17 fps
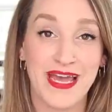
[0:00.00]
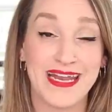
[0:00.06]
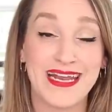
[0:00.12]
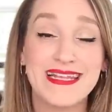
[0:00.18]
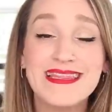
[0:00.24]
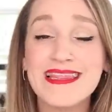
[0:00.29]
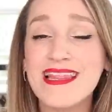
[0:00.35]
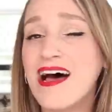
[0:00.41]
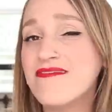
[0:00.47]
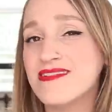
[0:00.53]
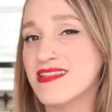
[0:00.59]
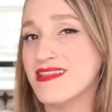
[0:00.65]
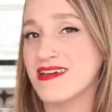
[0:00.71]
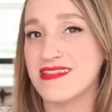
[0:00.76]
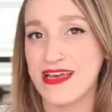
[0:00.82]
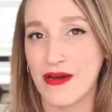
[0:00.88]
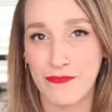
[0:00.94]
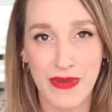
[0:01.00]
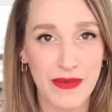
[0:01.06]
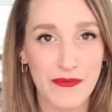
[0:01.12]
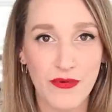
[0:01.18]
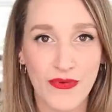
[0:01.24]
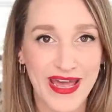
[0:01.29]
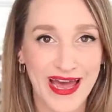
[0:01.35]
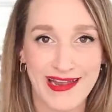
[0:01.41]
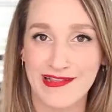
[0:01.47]
And I'd love to think that
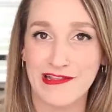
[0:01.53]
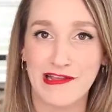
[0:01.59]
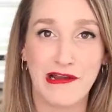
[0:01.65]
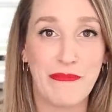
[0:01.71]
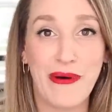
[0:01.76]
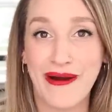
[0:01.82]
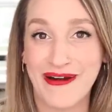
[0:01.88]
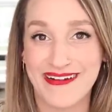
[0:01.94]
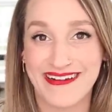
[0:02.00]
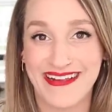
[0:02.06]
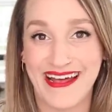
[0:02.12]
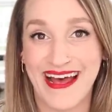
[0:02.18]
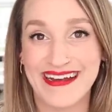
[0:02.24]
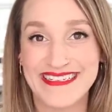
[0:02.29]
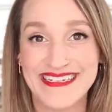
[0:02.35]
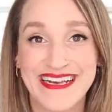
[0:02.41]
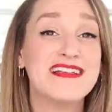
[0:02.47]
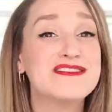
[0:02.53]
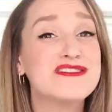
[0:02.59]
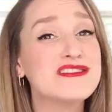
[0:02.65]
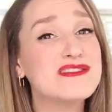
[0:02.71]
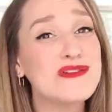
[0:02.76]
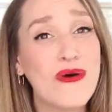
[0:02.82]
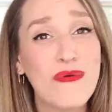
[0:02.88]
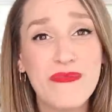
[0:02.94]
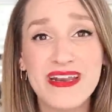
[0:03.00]
maybe we had a little part in that. And
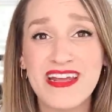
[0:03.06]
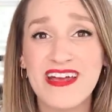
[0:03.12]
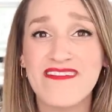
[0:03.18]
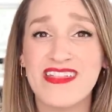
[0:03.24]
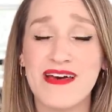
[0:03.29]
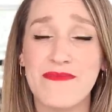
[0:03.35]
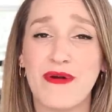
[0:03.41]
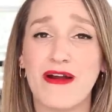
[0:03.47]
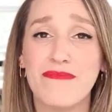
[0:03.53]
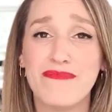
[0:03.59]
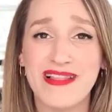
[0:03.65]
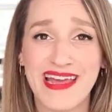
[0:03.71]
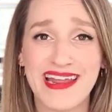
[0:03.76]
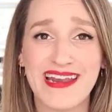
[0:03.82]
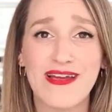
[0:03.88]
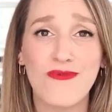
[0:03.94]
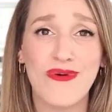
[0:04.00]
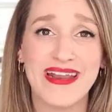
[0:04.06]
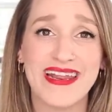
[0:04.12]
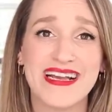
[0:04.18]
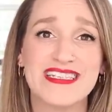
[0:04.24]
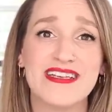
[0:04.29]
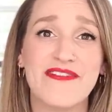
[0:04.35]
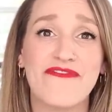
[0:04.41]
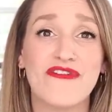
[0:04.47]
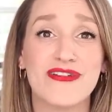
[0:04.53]
so many of them are planning
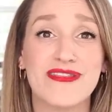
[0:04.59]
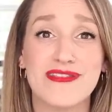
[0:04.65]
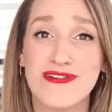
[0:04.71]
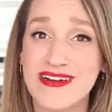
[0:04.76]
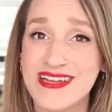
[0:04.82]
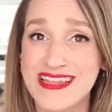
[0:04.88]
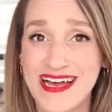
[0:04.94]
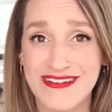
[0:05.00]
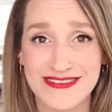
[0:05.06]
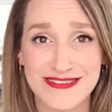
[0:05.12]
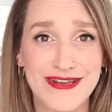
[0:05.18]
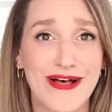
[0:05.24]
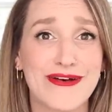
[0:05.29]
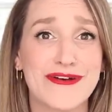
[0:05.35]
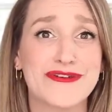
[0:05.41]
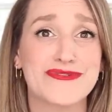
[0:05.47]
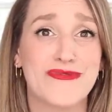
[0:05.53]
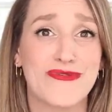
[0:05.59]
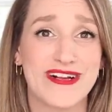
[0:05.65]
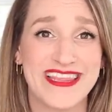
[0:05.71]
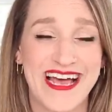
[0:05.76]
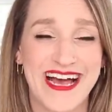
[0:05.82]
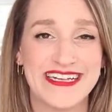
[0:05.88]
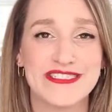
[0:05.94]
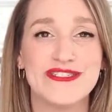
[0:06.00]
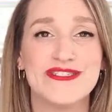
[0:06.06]
weddings for $30,000 or
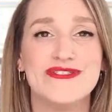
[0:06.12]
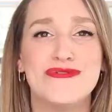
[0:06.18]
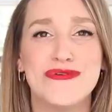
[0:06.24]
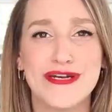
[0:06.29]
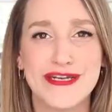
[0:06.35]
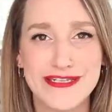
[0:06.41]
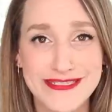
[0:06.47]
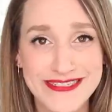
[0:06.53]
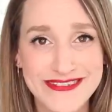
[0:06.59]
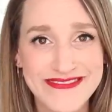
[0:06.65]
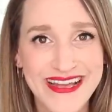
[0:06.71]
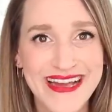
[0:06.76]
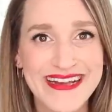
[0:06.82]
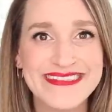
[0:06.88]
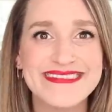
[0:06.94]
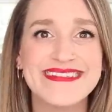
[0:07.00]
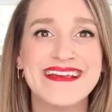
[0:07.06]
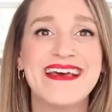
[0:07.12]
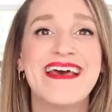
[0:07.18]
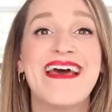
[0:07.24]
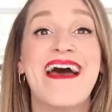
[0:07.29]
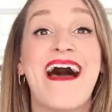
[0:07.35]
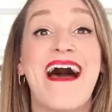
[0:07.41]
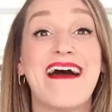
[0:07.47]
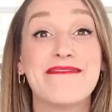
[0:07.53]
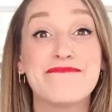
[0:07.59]
less. You can do this.
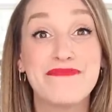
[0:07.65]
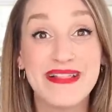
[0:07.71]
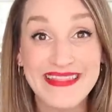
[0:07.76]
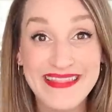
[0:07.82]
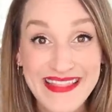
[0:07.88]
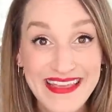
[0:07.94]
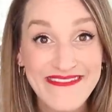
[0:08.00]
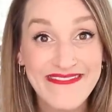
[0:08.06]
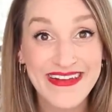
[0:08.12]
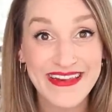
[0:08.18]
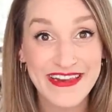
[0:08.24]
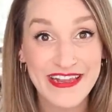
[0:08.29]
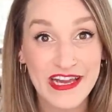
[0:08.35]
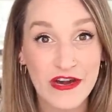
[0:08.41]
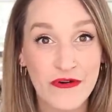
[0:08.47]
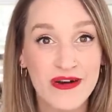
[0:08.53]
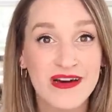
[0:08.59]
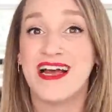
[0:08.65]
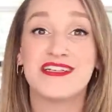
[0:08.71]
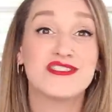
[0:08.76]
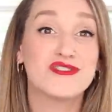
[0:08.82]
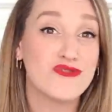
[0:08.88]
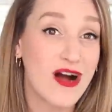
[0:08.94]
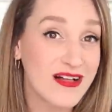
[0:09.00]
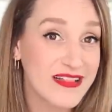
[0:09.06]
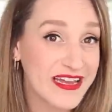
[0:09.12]
I believe in you. I
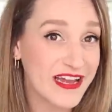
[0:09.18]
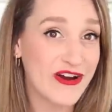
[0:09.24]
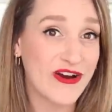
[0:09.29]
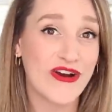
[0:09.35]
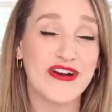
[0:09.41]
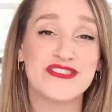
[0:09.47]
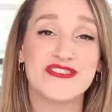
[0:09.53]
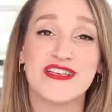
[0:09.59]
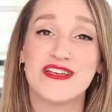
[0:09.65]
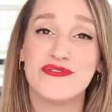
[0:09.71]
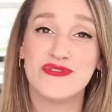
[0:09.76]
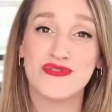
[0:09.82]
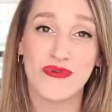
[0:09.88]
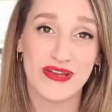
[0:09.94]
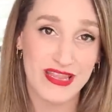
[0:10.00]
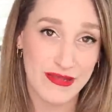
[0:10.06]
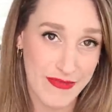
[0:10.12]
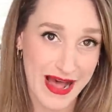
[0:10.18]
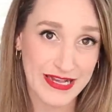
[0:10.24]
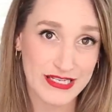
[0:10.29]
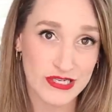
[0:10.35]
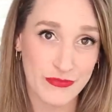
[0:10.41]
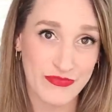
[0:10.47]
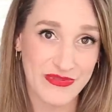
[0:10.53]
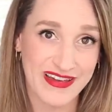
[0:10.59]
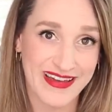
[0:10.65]
strongly encourage that you join the
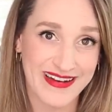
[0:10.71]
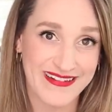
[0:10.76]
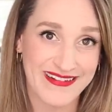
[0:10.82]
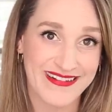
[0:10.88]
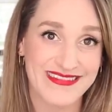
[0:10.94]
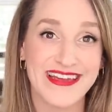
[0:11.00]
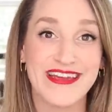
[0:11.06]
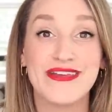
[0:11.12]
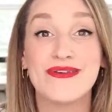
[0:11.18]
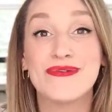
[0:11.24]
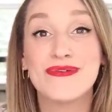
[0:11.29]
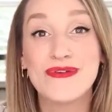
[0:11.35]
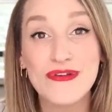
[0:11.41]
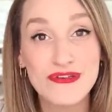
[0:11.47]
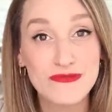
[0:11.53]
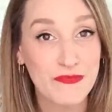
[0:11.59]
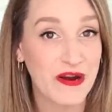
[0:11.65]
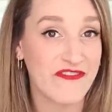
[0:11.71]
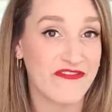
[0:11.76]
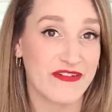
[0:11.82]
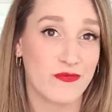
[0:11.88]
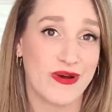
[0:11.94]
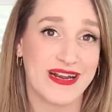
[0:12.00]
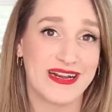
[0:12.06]
master plan, that you use Perfect